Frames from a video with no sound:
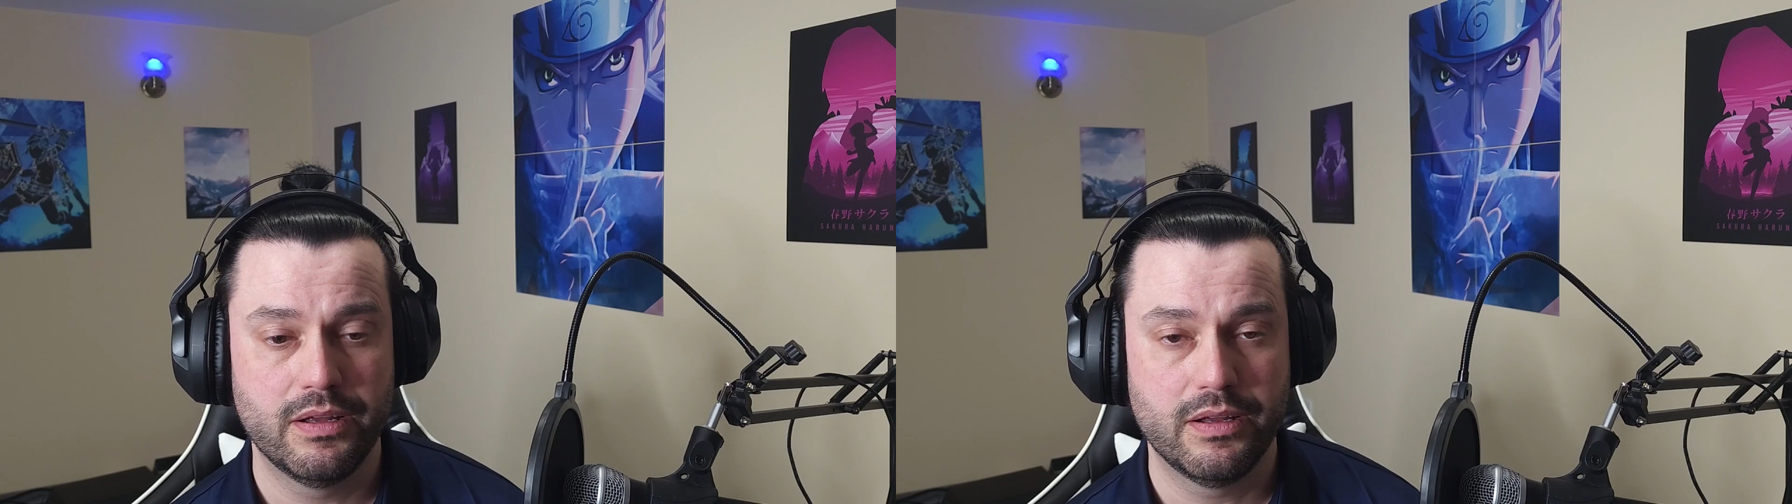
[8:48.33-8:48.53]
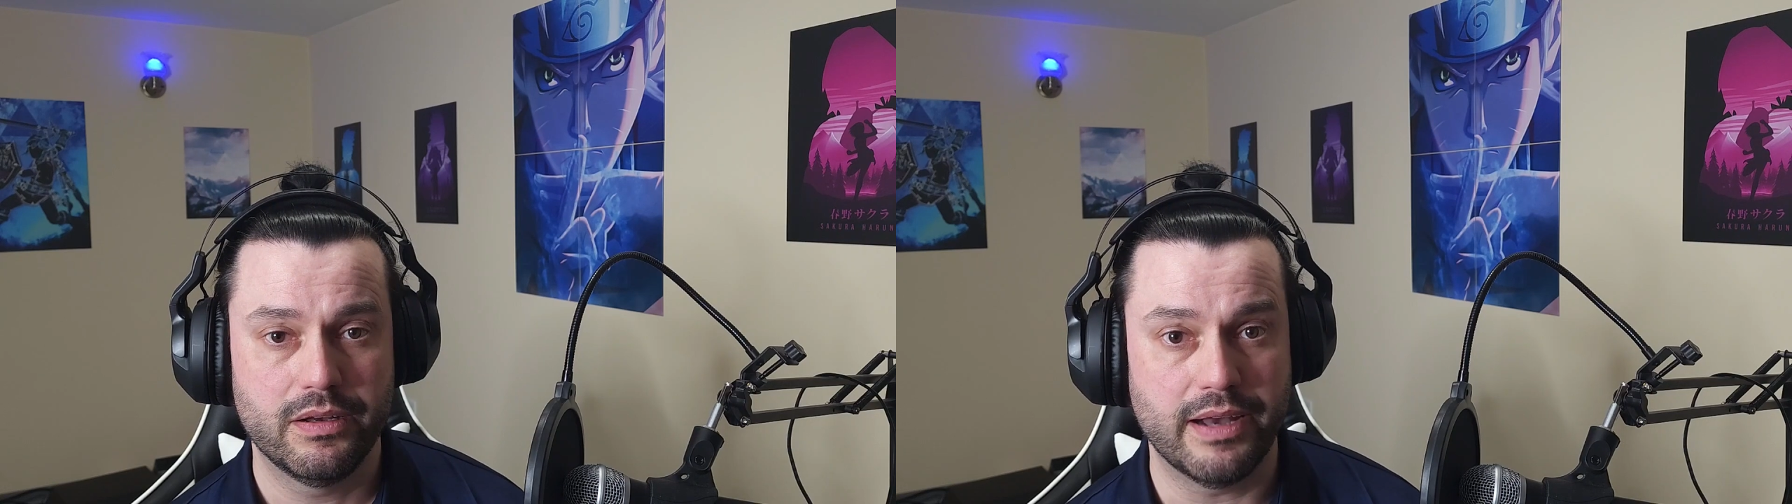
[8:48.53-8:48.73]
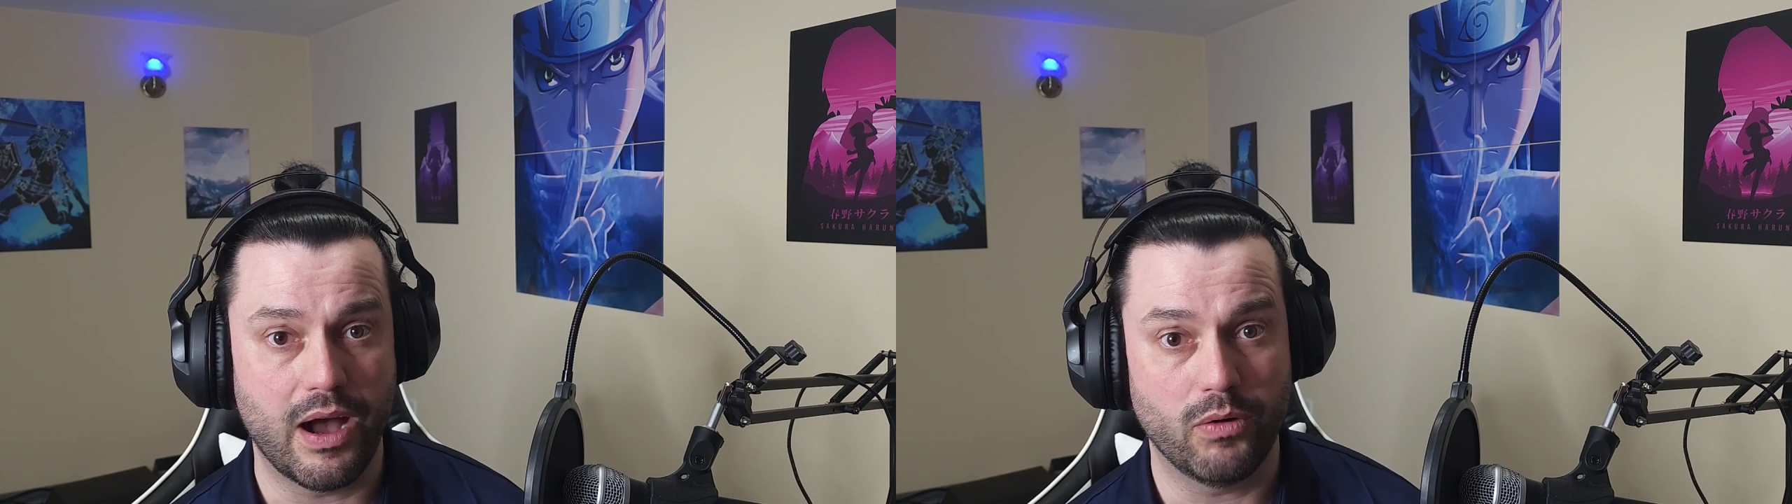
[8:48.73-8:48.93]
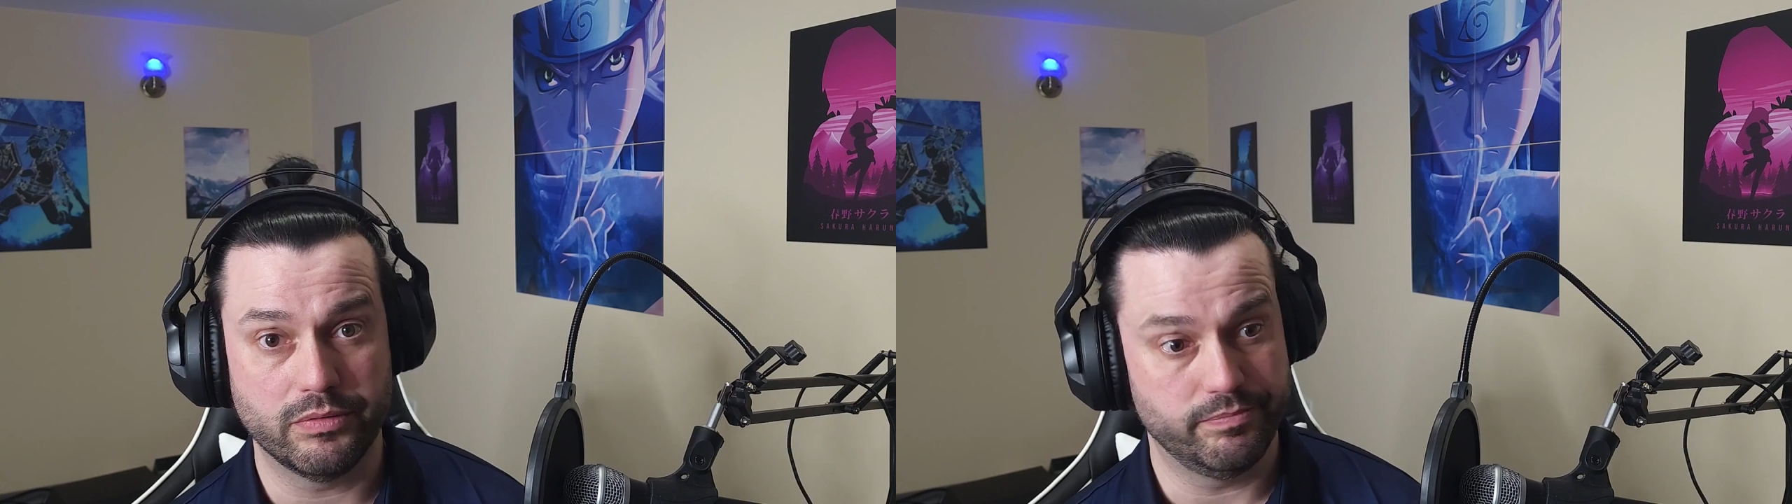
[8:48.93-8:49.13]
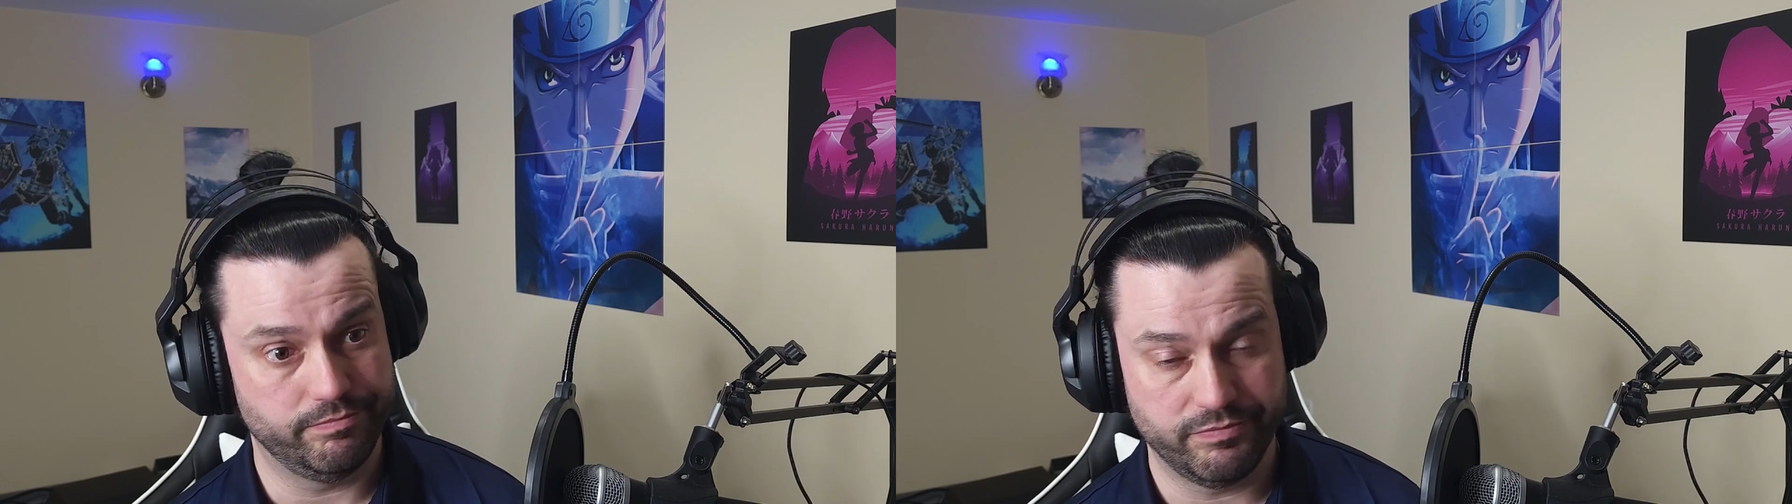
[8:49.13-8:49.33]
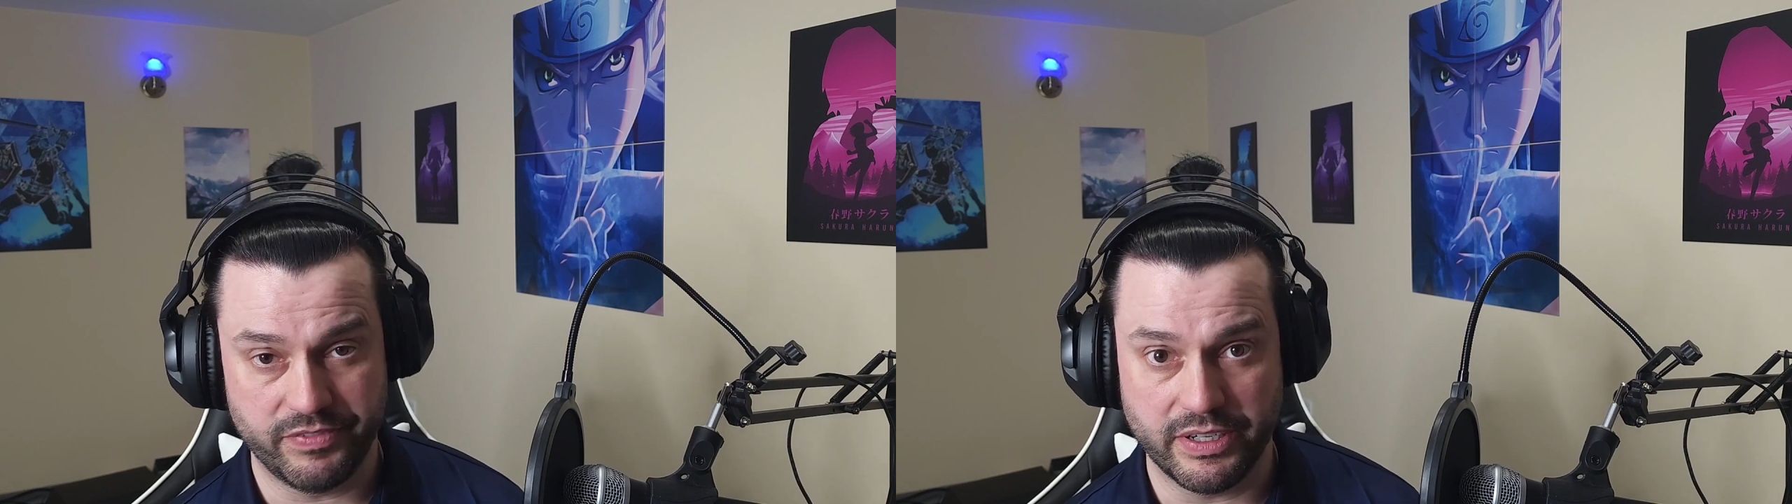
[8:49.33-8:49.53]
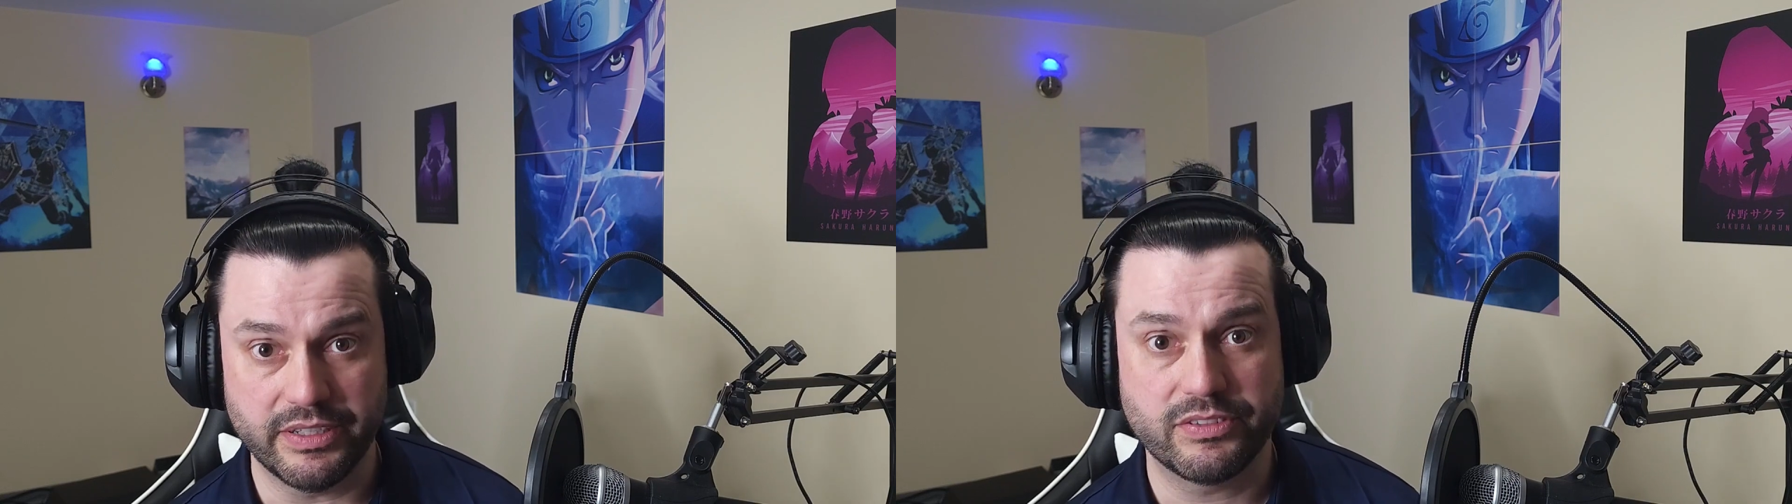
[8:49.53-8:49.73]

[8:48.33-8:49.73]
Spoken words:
Now, very